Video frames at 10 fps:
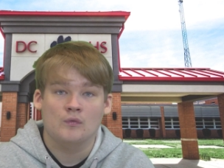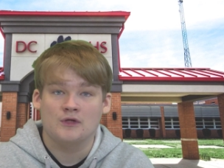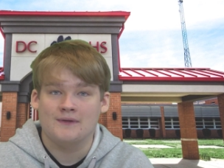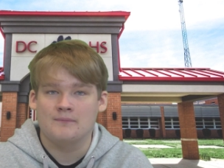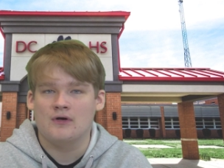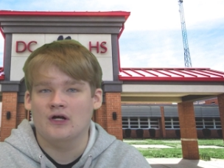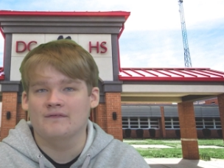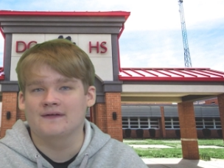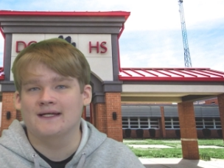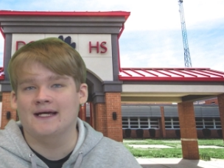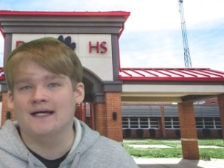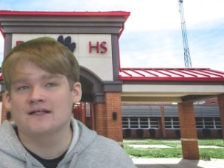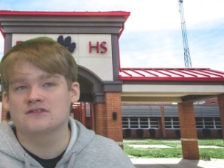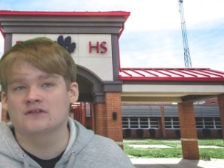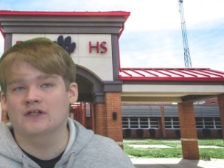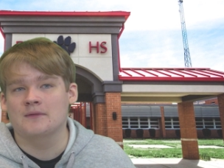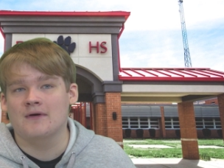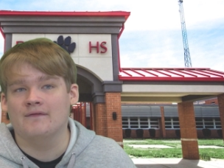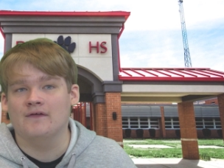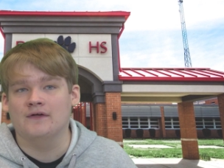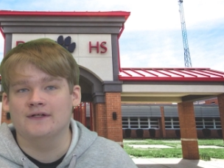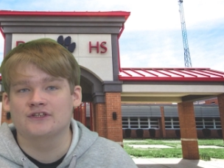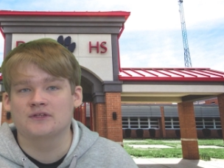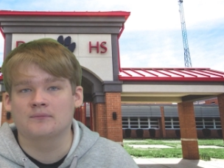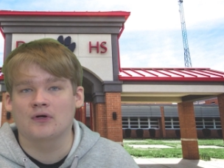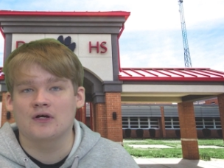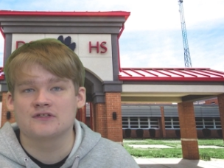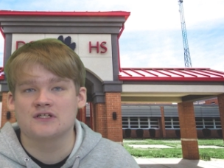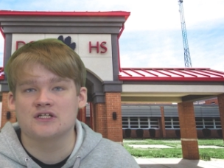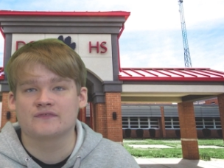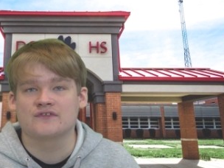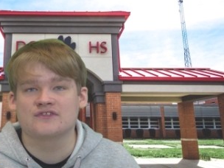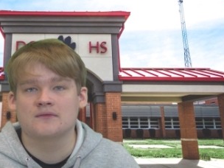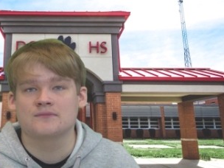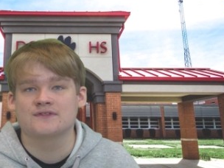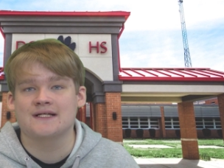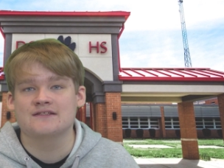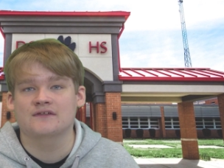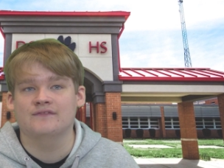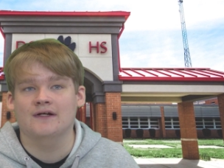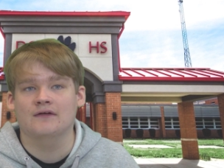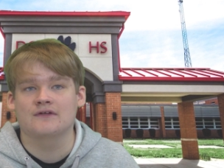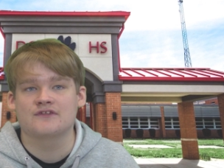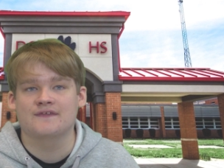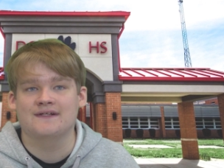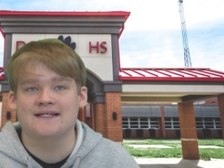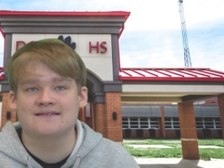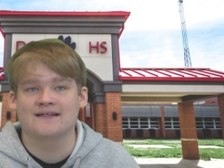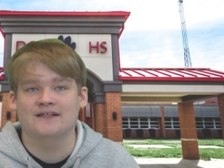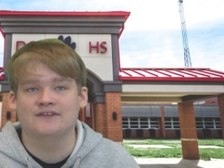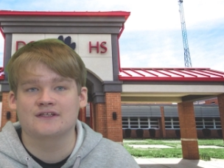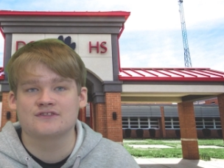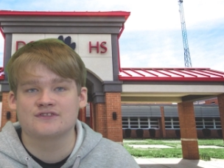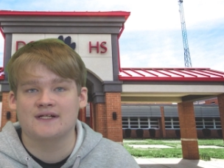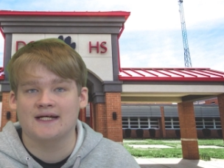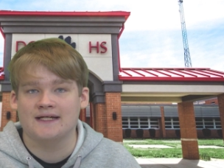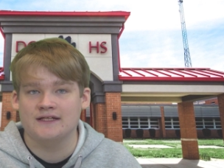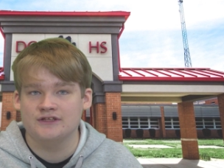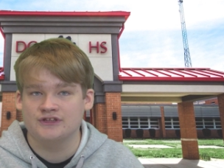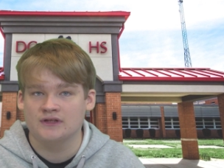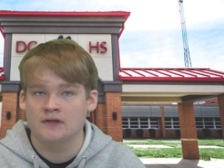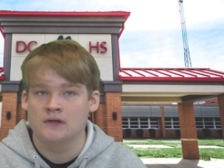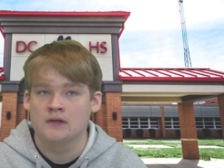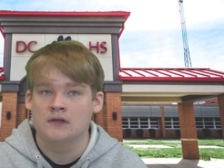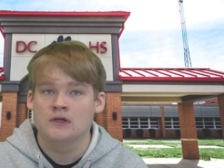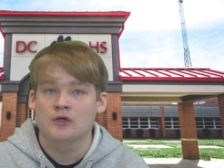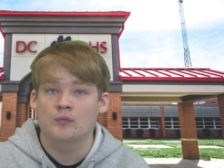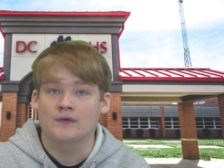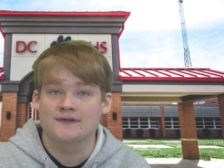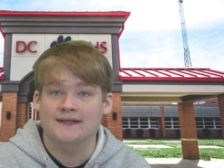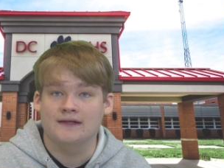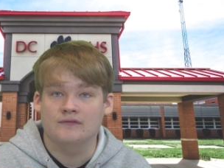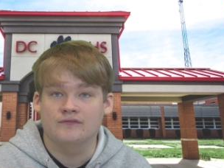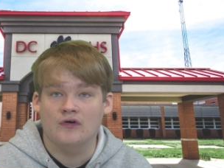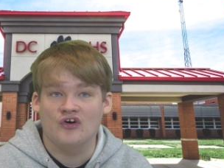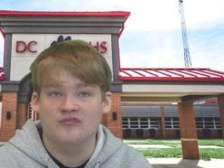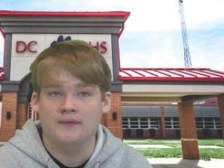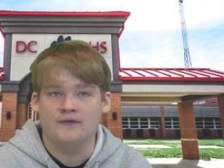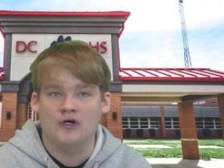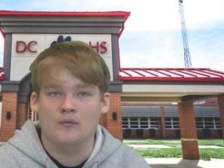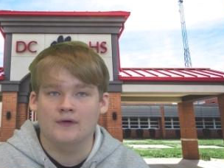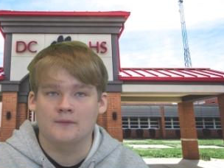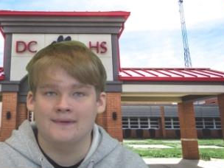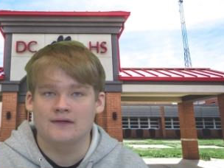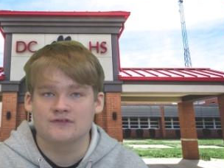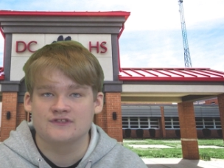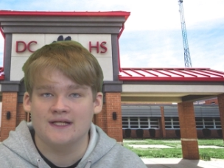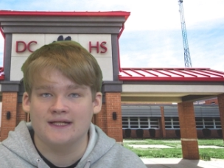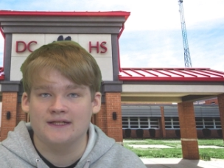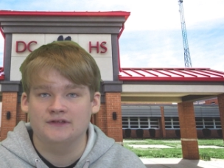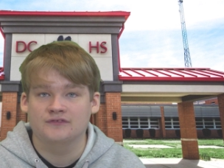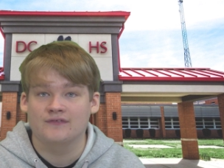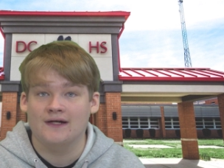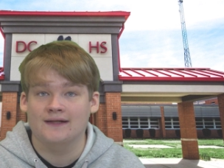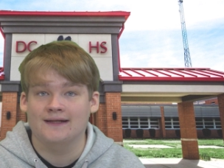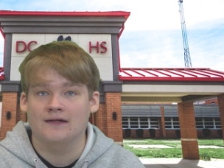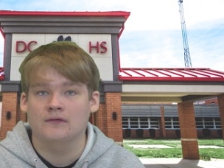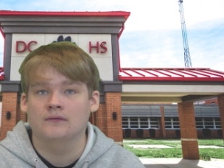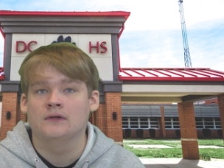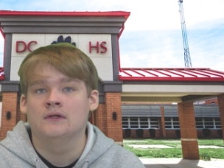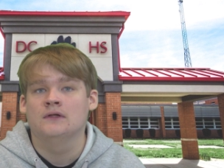Want to be part of the cast? Learn about the audition process for some seasoned veterans of the DCHS stage, want to get involved but don't want to be on stage, find out